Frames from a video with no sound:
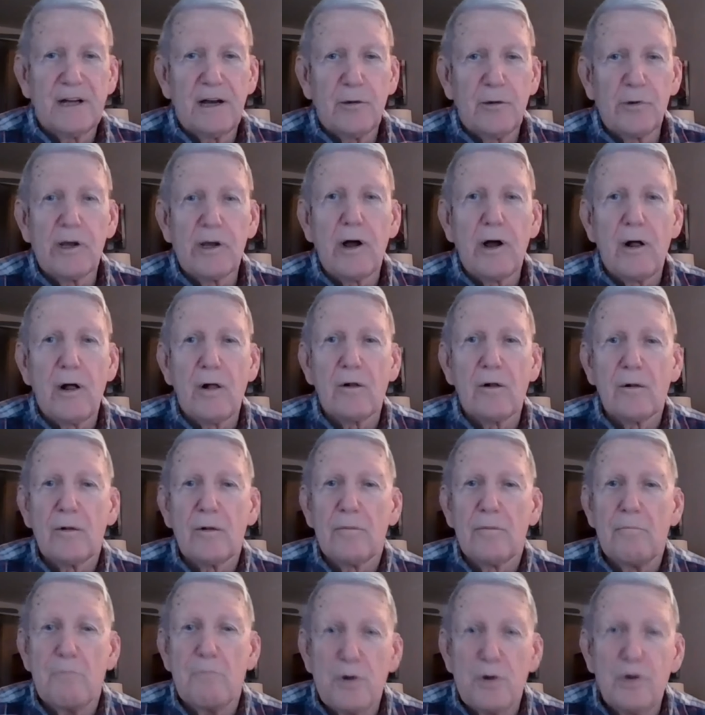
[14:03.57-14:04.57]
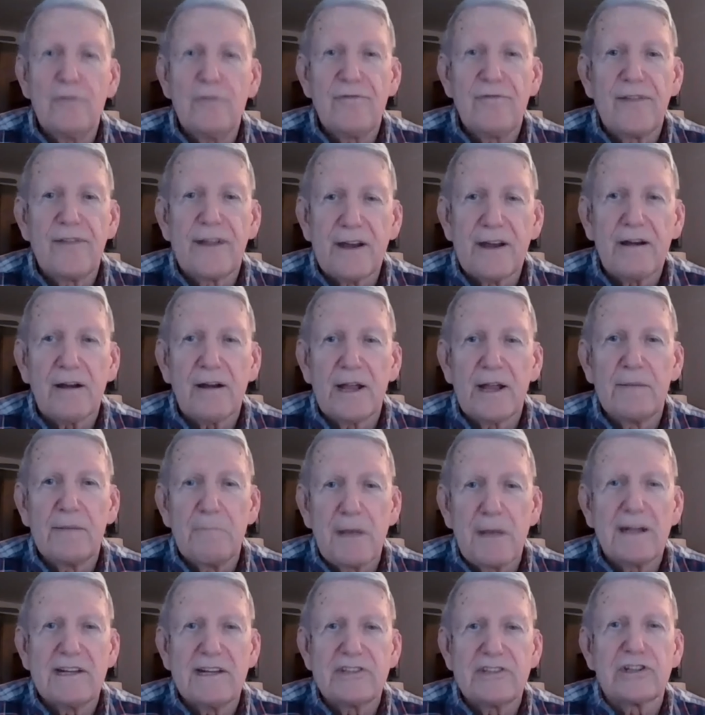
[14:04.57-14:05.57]
Uh, we all moved there
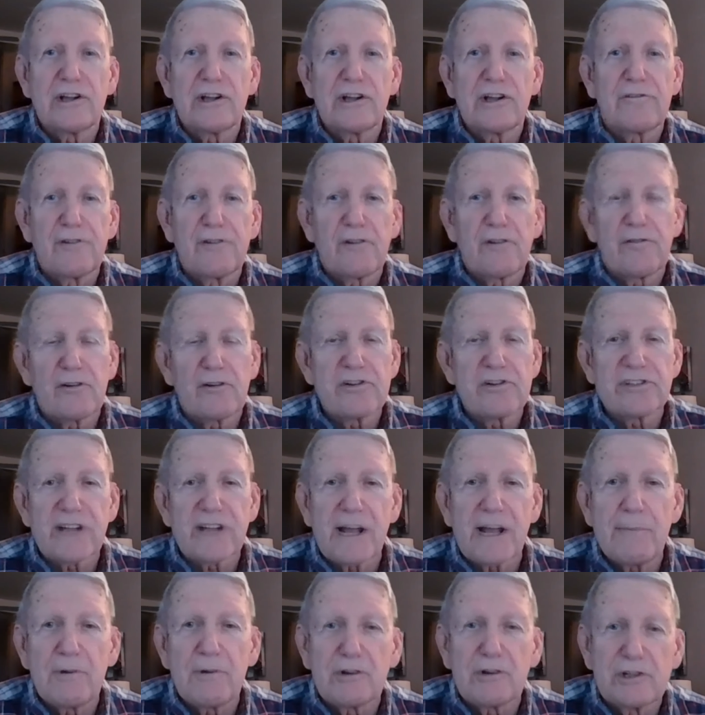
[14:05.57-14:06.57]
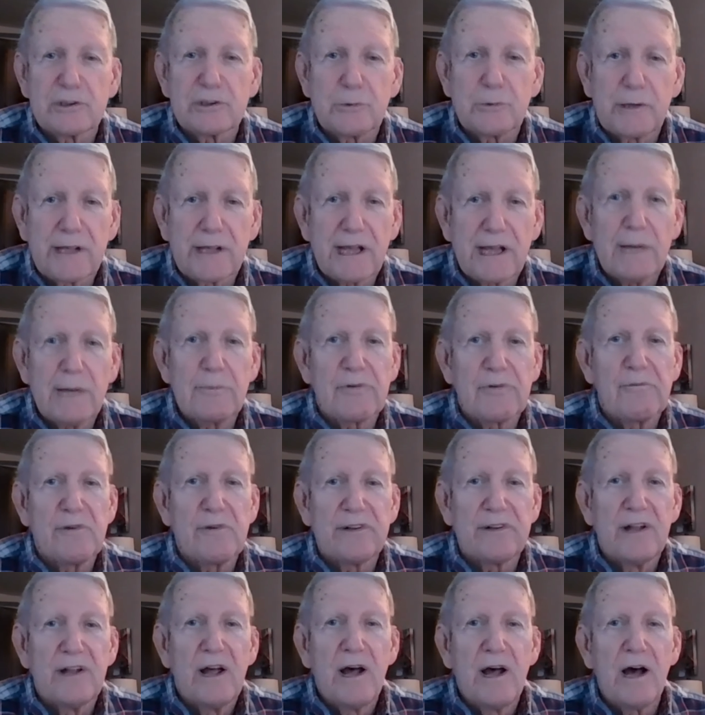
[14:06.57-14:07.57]
and met each other for the first time because we came
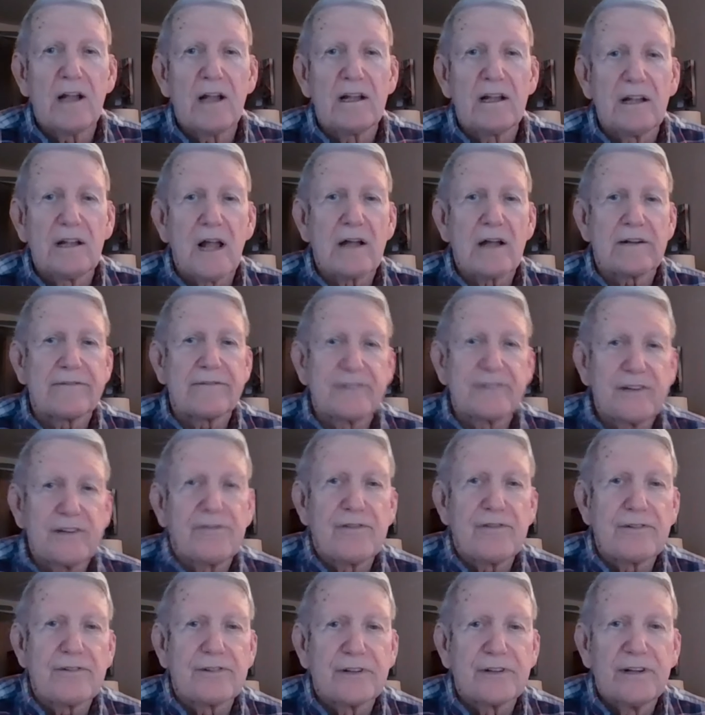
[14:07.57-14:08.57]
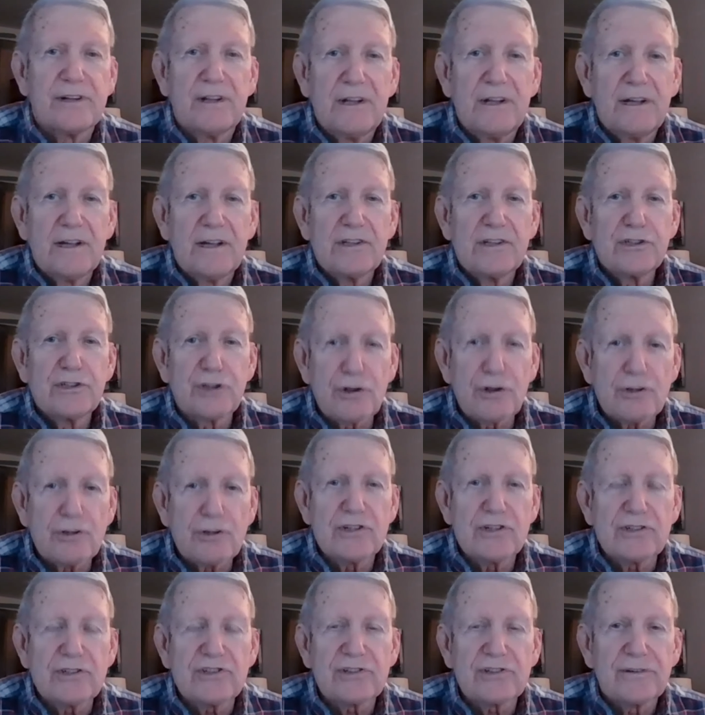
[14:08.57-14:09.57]
from a, a lot of different
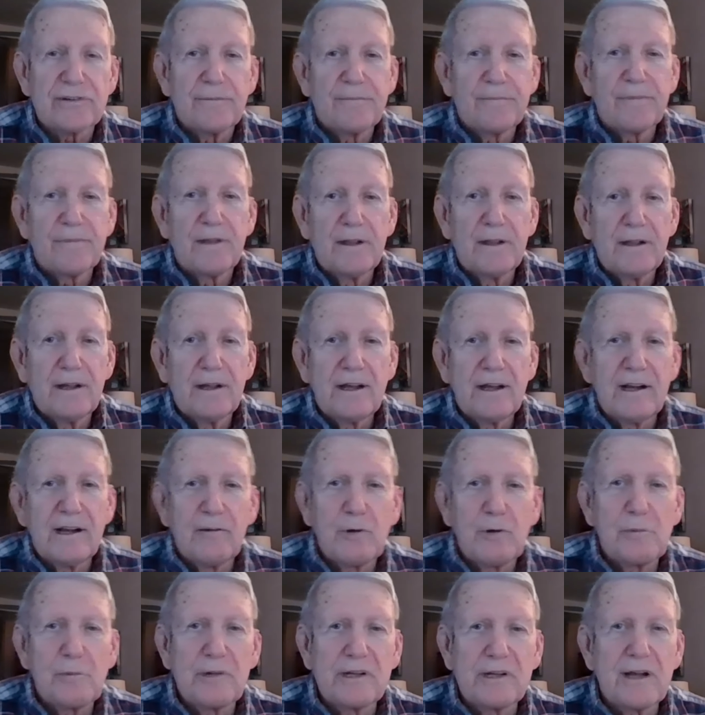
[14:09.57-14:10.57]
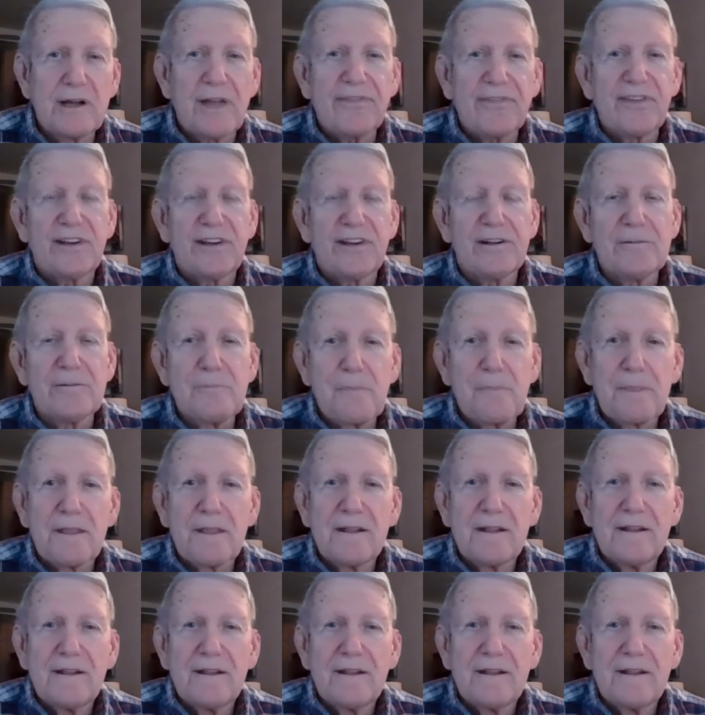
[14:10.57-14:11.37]
churches uh, when we got there.